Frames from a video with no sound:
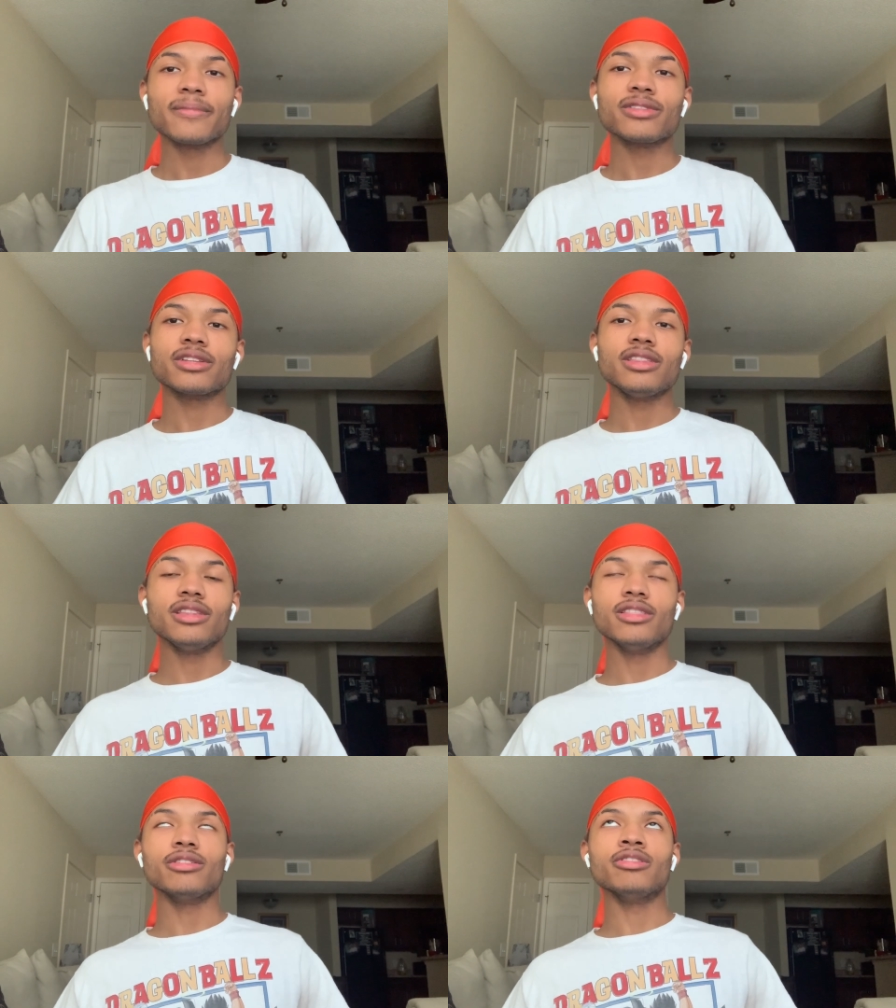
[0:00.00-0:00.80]

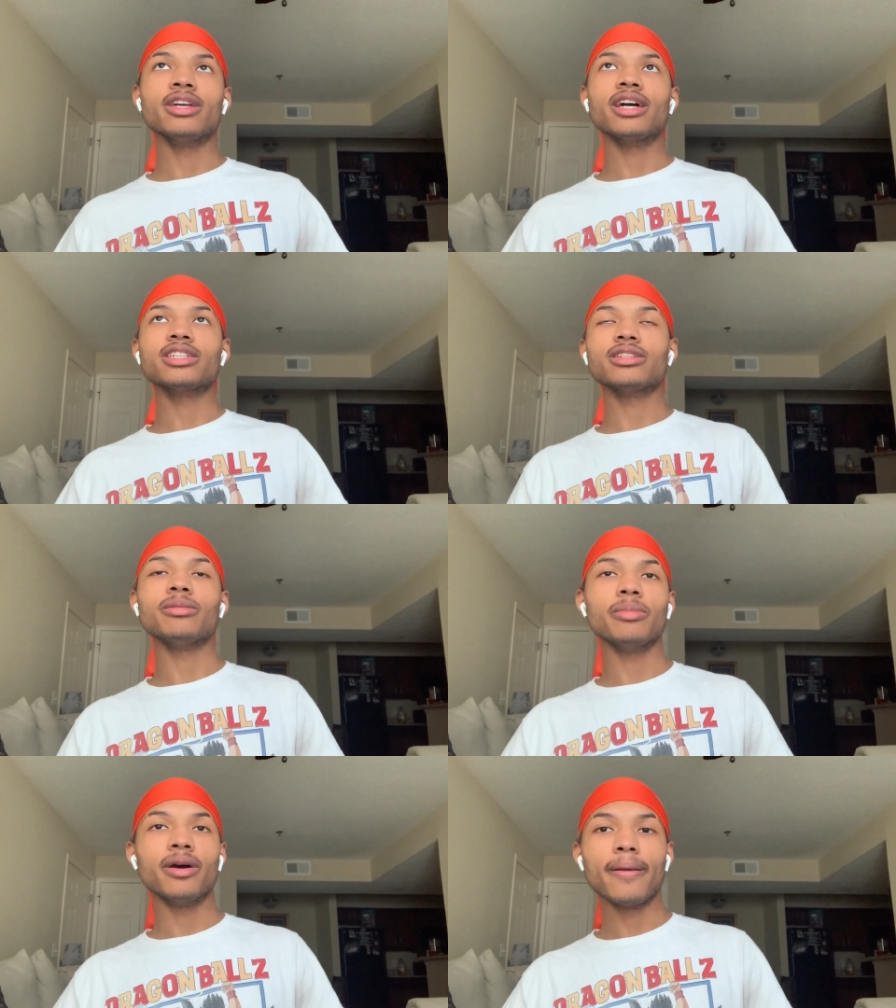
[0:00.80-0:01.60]
and the
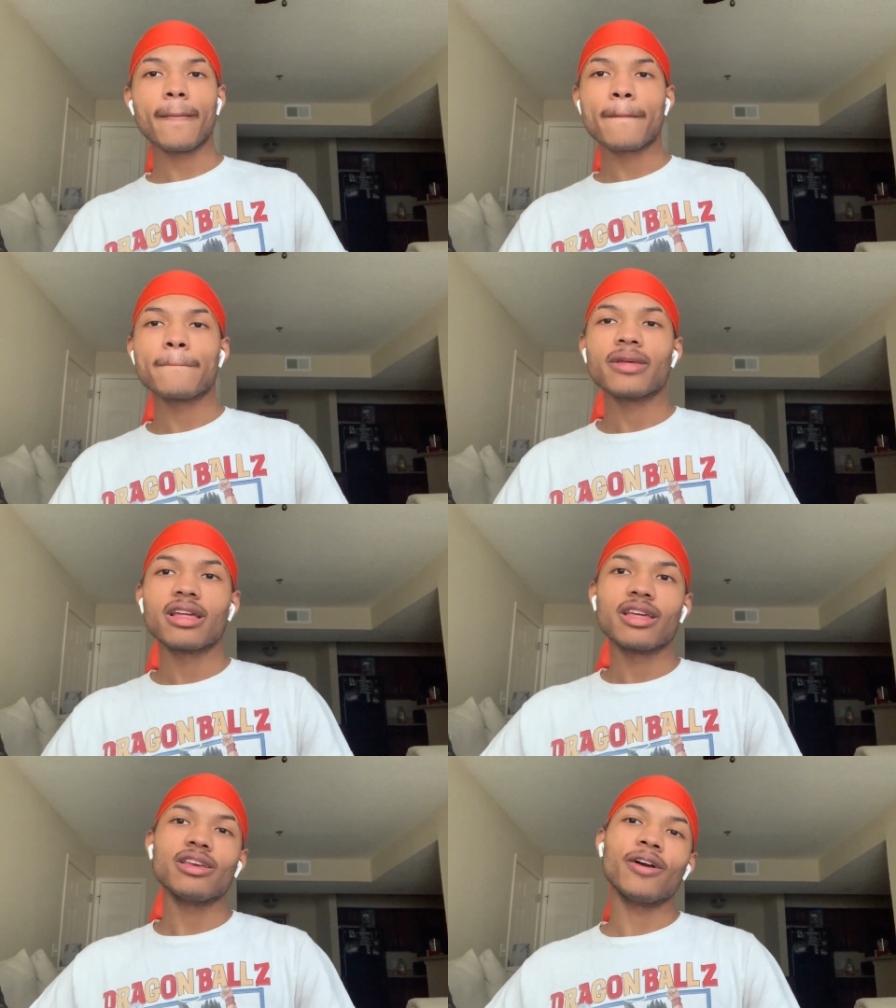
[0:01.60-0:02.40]
reaction, but.
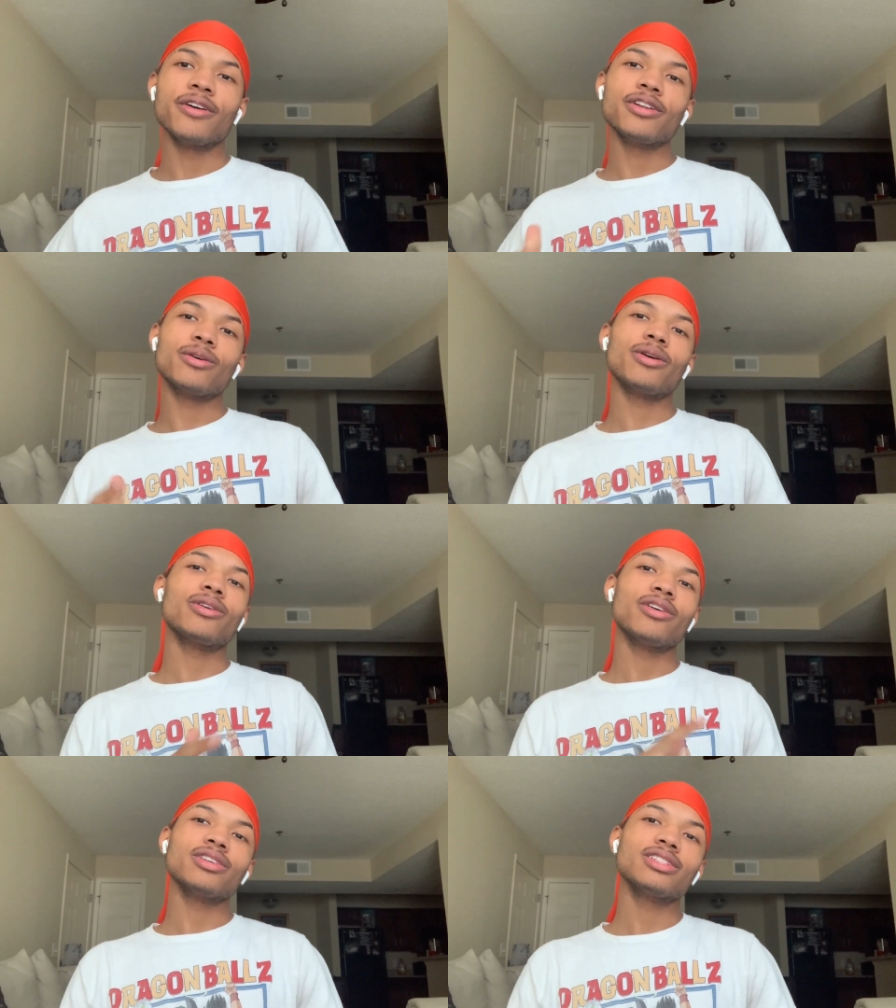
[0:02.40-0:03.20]
You already know what I'm
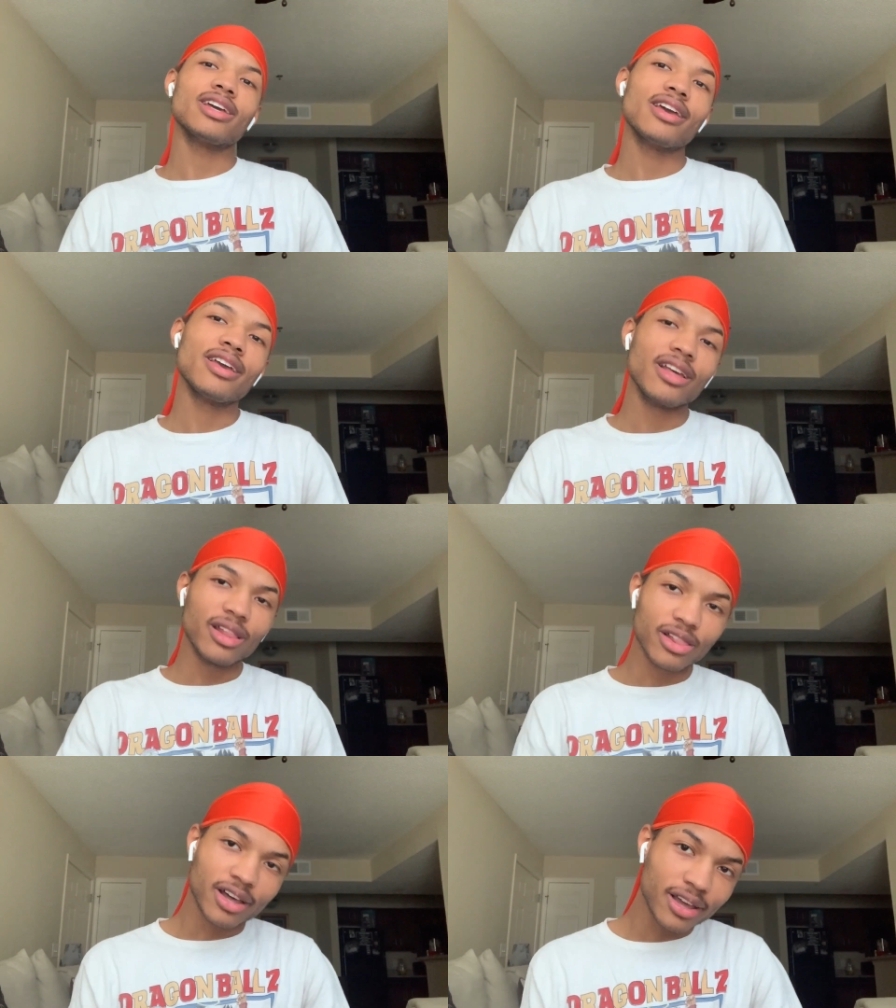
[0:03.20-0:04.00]
gonna say.
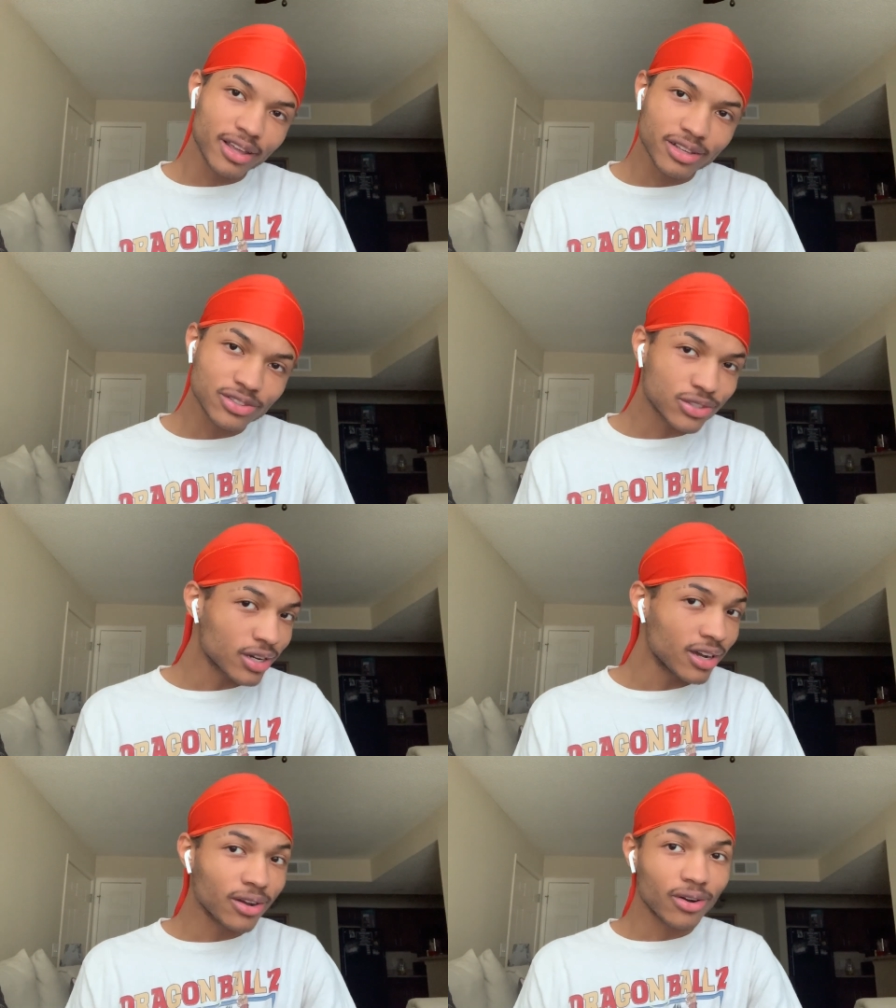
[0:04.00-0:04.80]
Like,
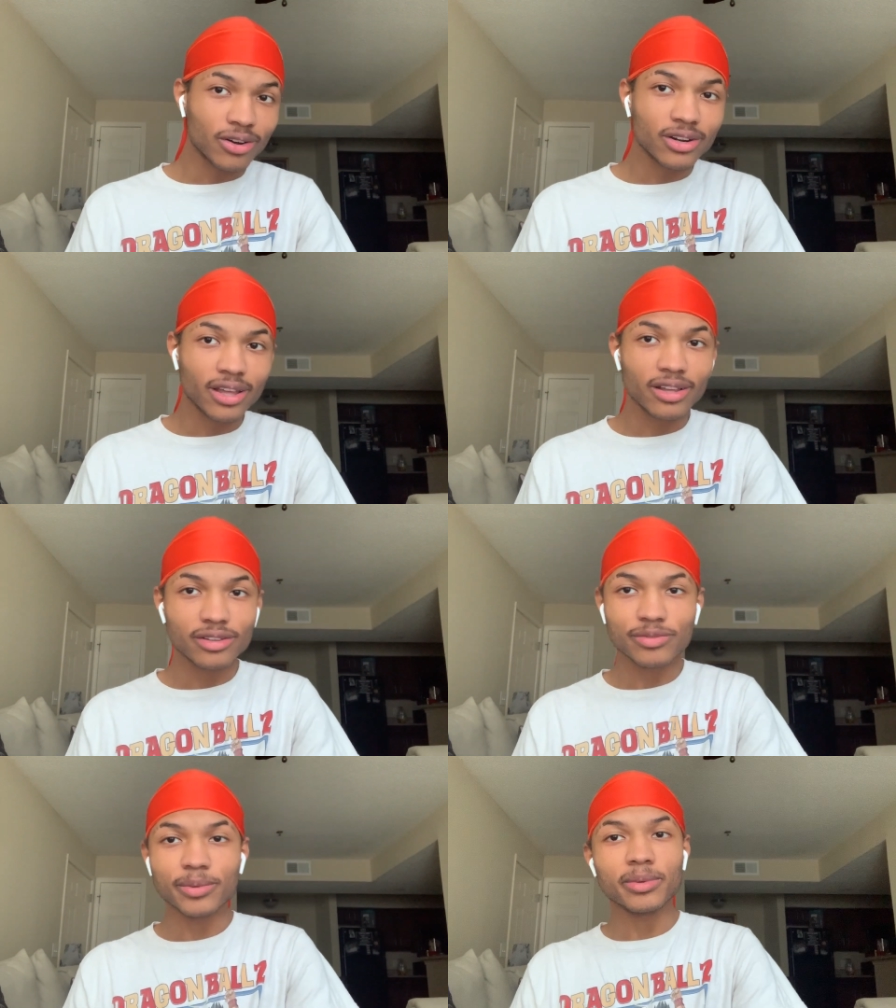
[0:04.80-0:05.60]
subscribe, all that. You
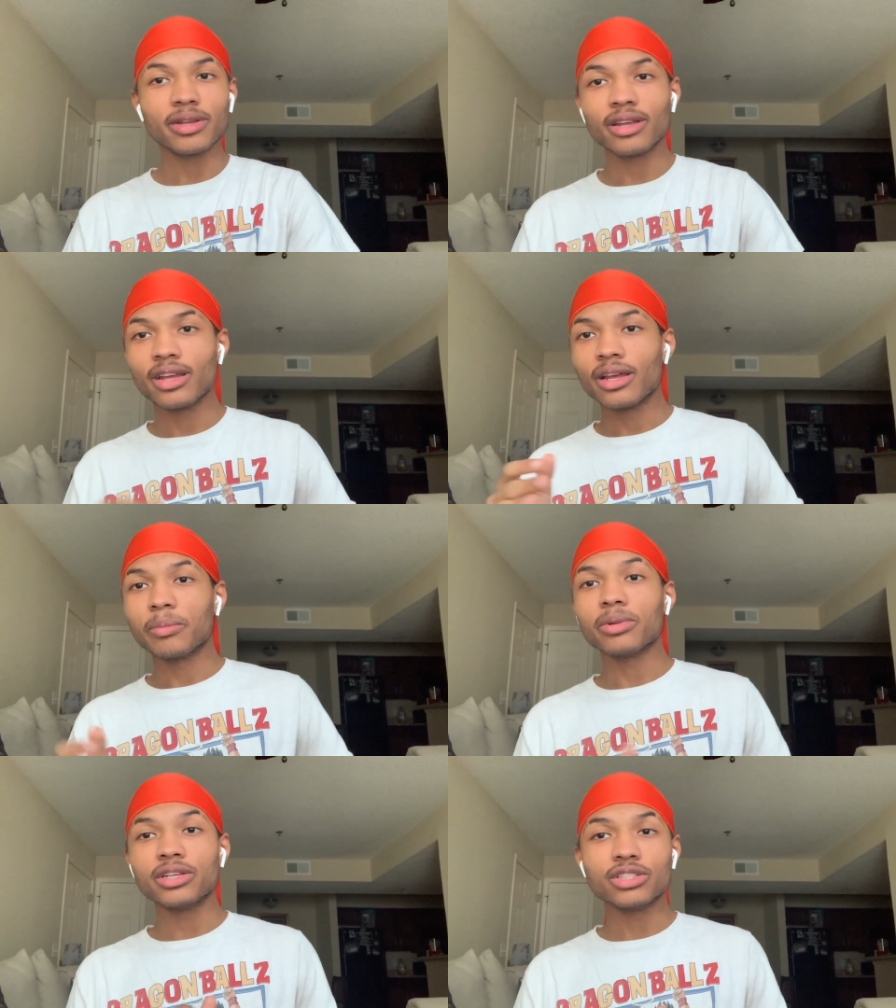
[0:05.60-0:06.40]
feel me?
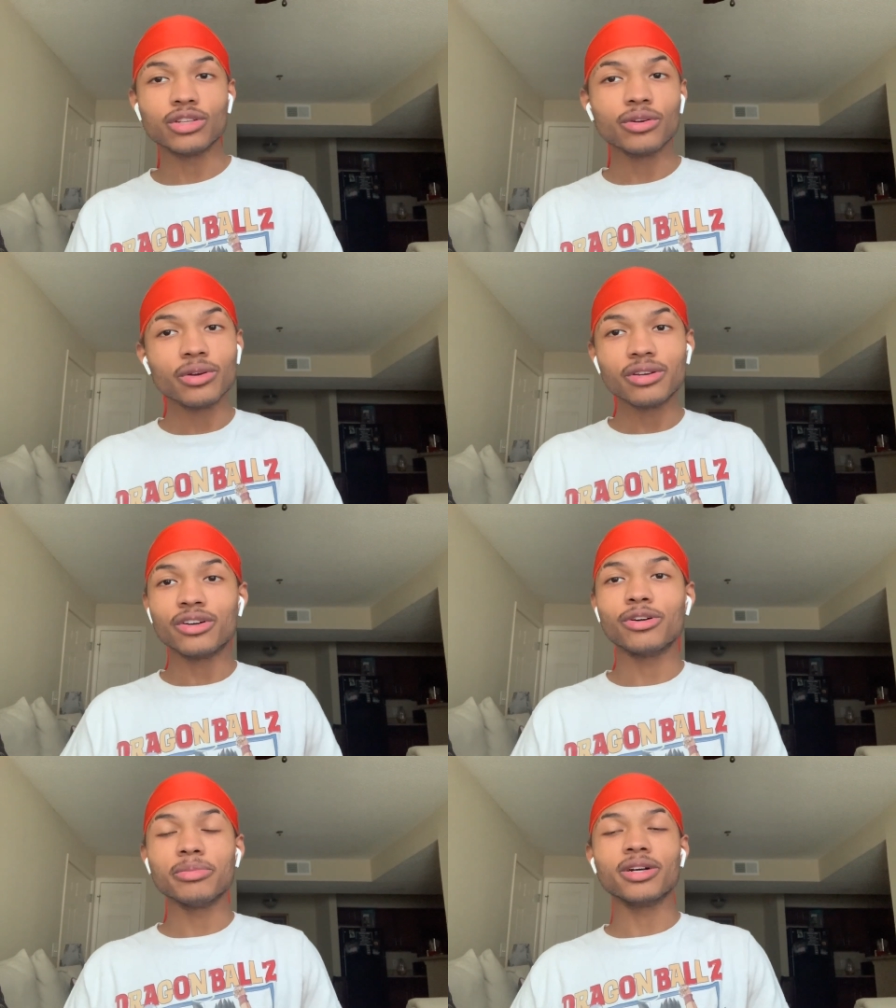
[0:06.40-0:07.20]
Please do. It will
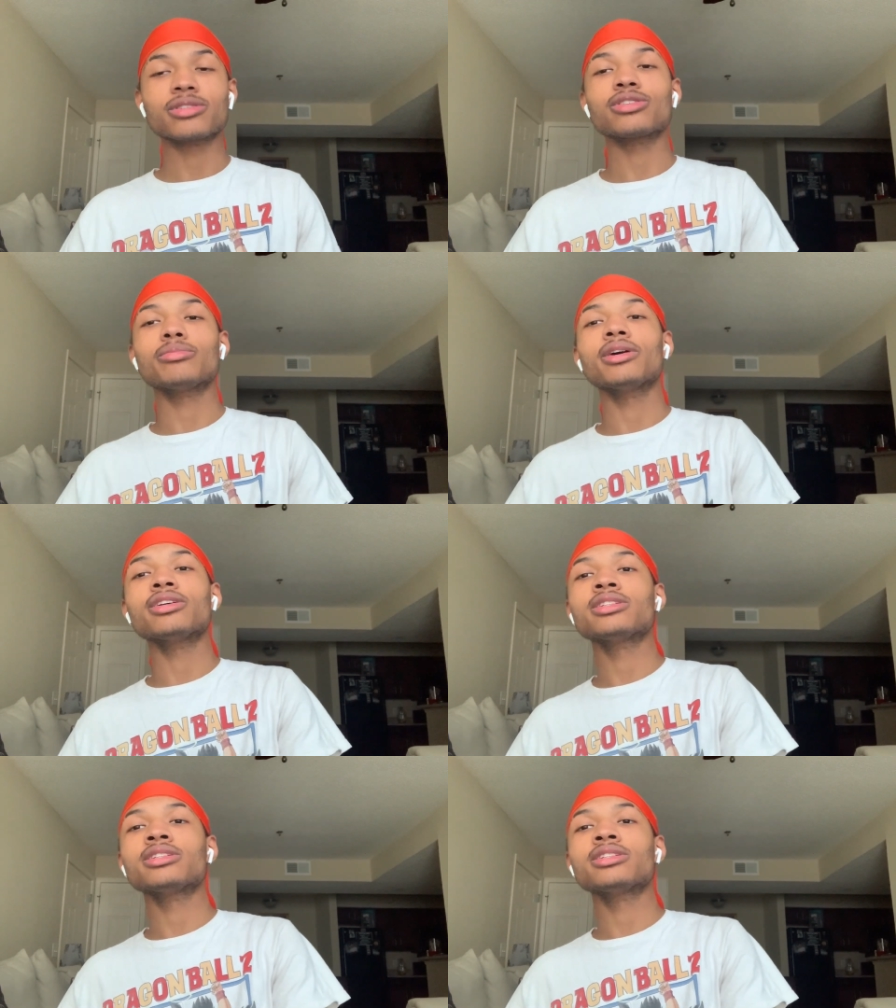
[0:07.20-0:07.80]
help me out so much.